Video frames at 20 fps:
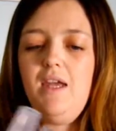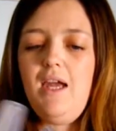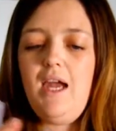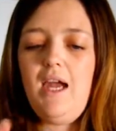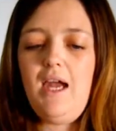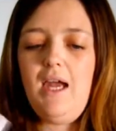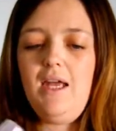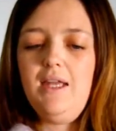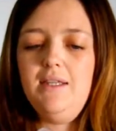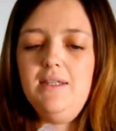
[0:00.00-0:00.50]

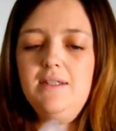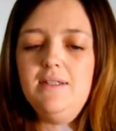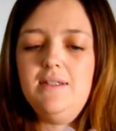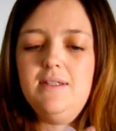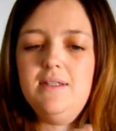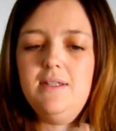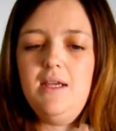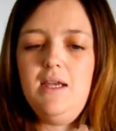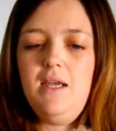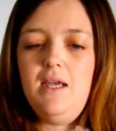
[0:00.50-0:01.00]
and
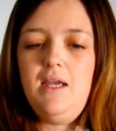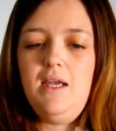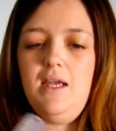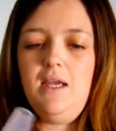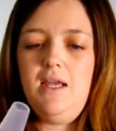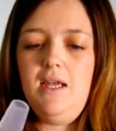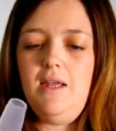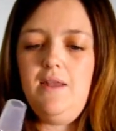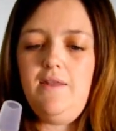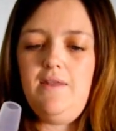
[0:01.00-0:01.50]

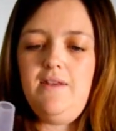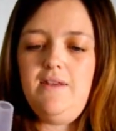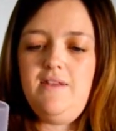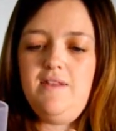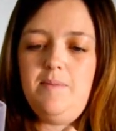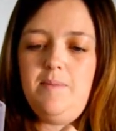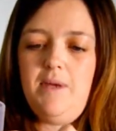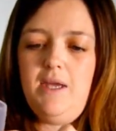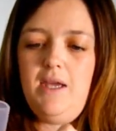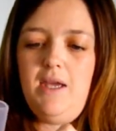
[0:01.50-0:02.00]
this
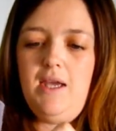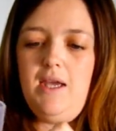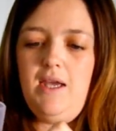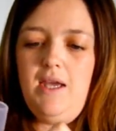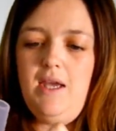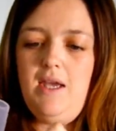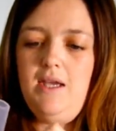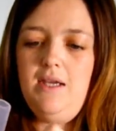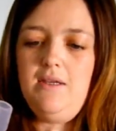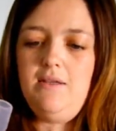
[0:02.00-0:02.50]
bit
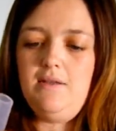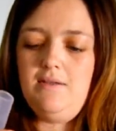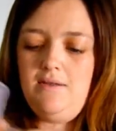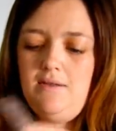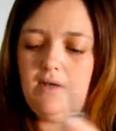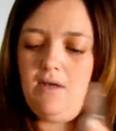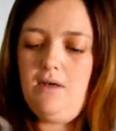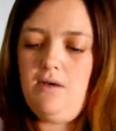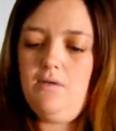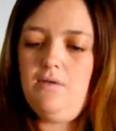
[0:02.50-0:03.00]
here just
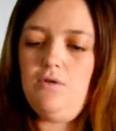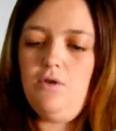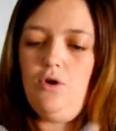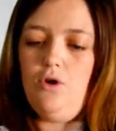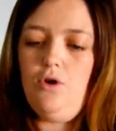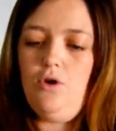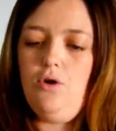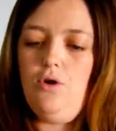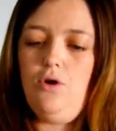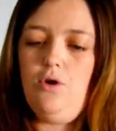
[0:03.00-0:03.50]
goes
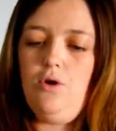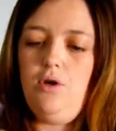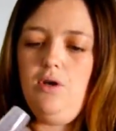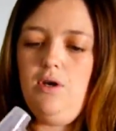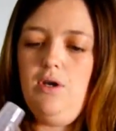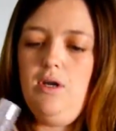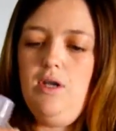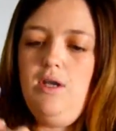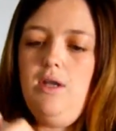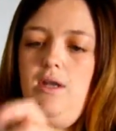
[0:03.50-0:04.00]
on